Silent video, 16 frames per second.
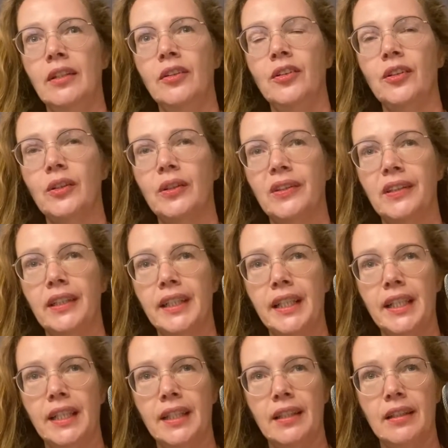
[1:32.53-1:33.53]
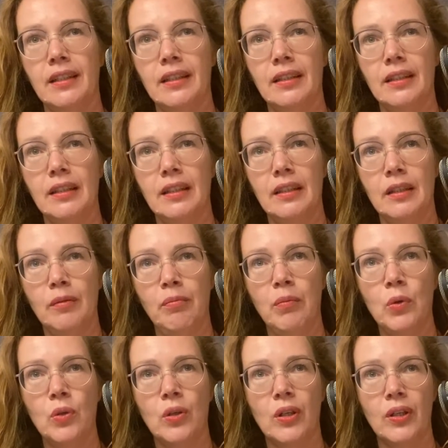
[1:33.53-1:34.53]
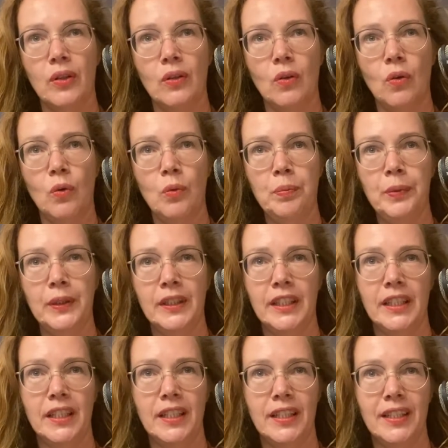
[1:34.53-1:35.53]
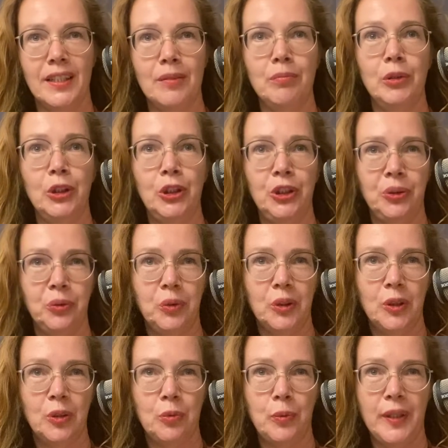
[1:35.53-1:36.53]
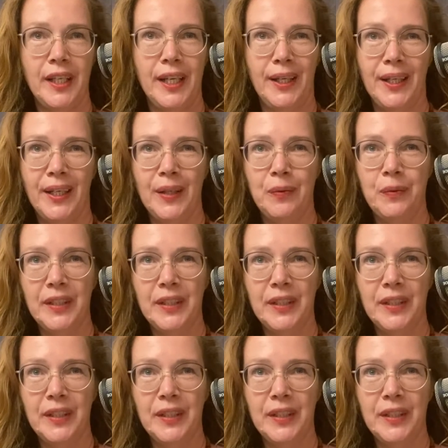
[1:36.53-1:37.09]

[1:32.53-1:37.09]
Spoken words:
so in a more open and matured way,